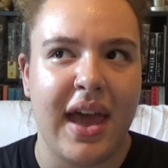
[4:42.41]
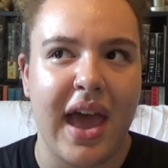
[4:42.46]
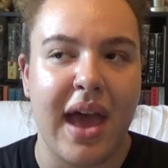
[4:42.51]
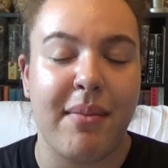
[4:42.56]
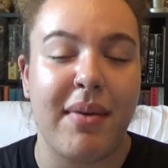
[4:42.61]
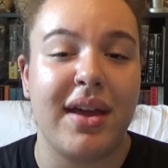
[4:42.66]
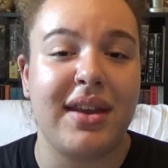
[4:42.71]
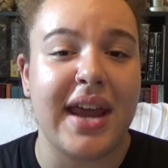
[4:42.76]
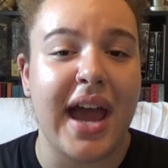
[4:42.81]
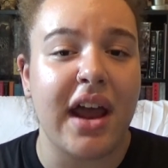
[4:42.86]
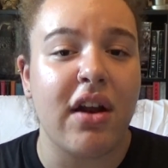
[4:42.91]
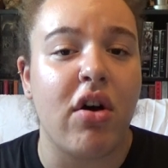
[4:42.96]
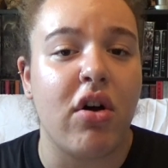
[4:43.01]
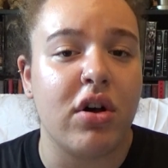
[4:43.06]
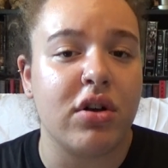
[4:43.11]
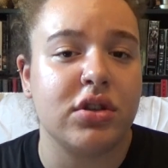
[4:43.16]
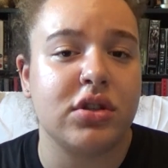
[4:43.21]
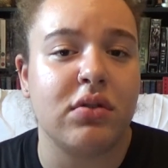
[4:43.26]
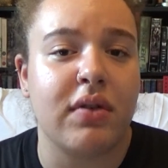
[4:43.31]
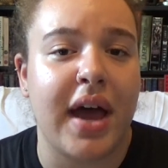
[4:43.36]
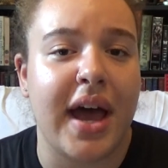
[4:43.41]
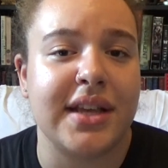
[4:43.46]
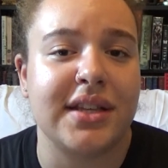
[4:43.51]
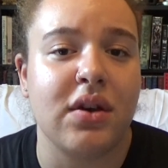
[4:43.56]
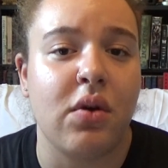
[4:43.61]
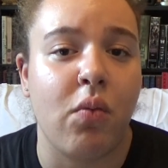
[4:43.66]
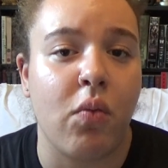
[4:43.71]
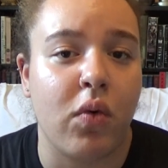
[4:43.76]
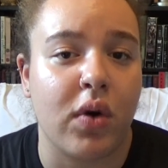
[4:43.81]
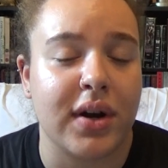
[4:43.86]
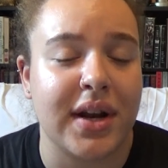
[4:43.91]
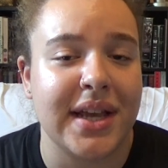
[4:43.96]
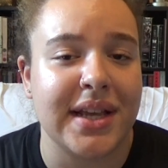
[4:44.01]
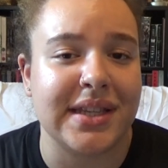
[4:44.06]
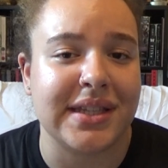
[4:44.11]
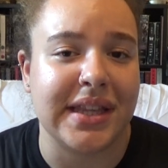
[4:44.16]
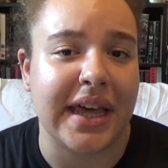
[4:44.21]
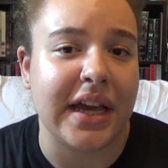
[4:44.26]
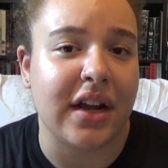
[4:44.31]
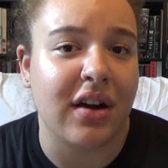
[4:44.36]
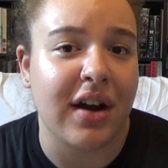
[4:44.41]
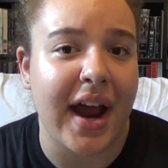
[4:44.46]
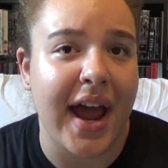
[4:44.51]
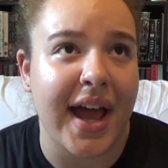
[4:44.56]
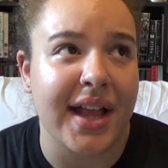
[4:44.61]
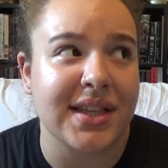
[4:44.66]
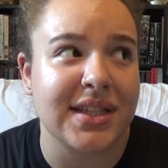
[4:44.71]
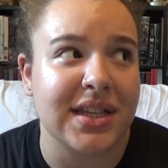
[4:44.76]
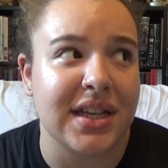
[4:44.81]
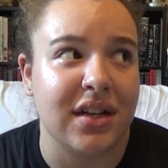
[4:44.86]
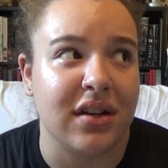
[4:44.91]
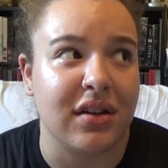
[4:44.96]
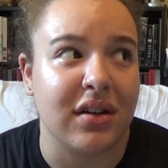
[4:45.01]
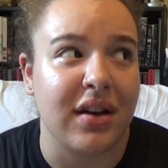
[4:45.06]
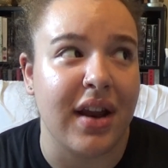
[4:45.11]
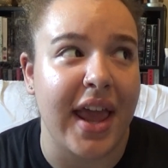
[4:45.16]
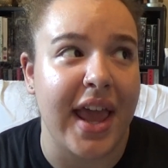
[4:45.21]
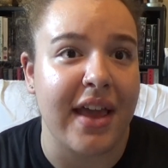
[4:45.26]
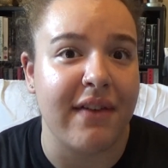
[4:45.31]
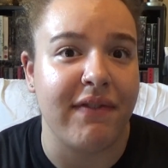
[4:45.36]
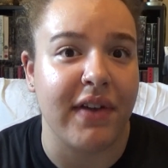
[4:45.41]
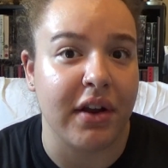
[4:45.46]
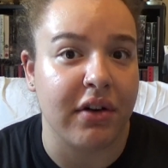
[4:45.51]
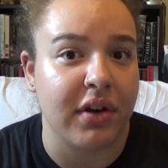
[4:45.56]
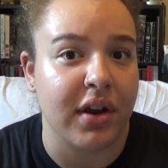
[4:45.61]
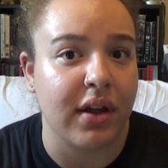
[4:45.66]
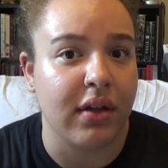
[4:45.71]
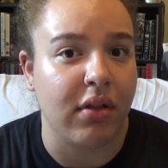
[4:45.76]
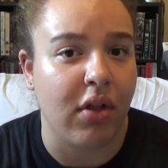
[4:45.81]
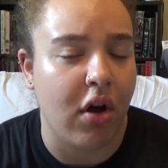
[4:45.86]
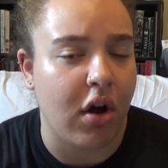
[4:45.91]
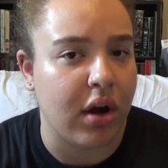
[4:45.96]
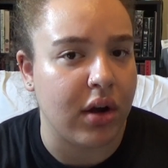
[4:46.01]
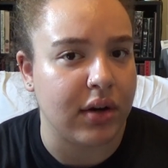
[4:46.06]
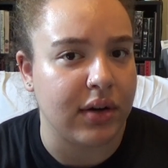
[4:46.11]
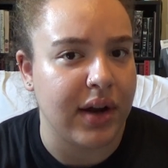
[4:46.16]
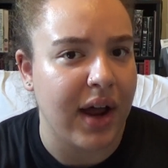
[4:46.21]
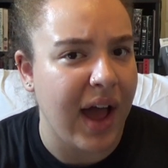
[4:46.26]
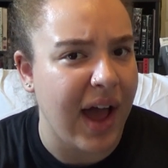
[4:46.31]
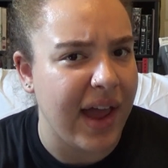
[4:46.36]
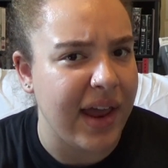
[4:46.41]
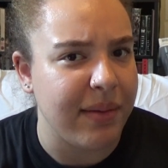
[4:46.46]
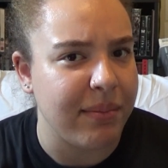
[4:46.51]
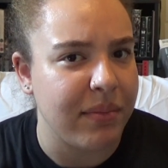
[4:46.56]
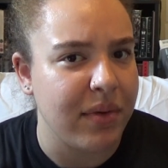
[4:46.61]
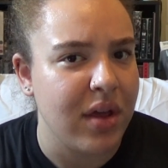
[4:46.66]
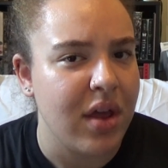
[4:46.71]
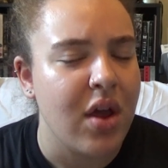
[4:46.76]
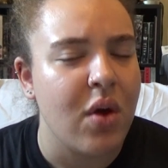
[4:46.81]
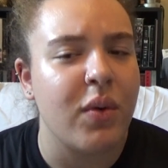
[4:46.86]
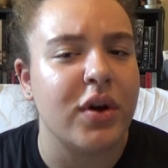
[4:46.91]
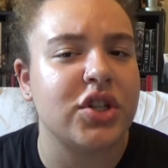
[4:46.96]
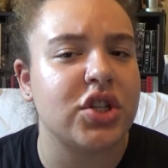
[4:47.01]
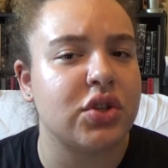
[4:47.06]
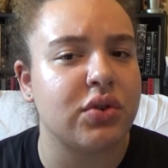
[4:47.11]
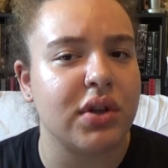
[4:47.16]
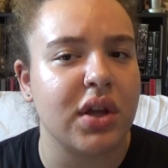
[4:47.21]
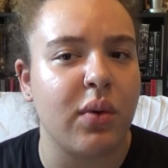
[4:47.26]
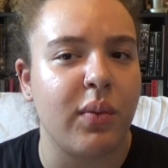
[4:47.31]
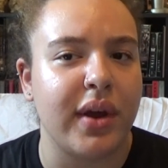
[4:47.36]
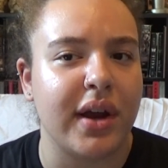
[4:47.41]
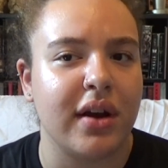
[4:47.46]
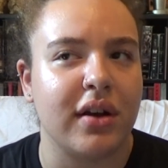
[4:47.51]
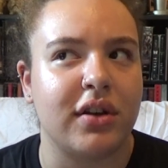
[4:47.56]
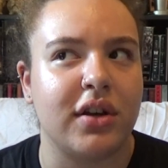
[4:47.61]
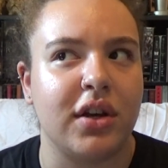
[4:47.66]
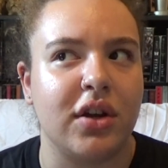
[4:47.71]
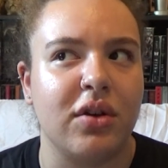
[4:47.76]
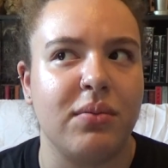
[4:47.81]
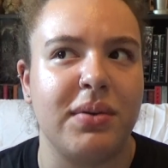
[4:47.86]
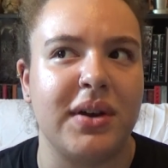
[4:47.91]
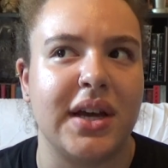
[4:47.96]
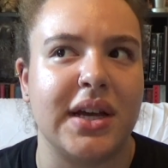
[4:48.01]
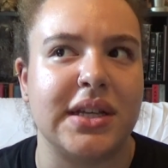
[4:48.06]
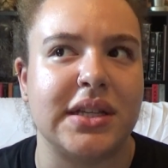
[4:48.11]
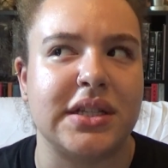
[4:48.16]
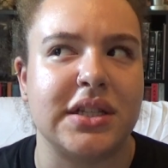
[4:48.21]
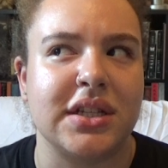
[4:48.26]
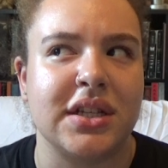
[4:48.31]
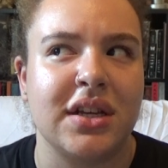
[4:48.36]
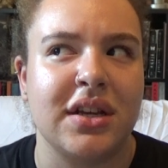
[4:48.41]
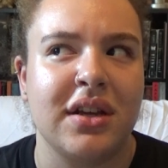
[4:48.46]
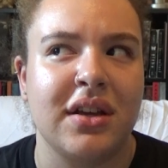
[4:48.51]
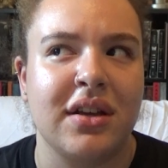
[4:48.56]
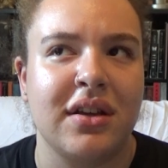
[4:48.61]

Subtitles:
And my dad also hasn't worn his Laker hats in a very long time, which is really weird too, because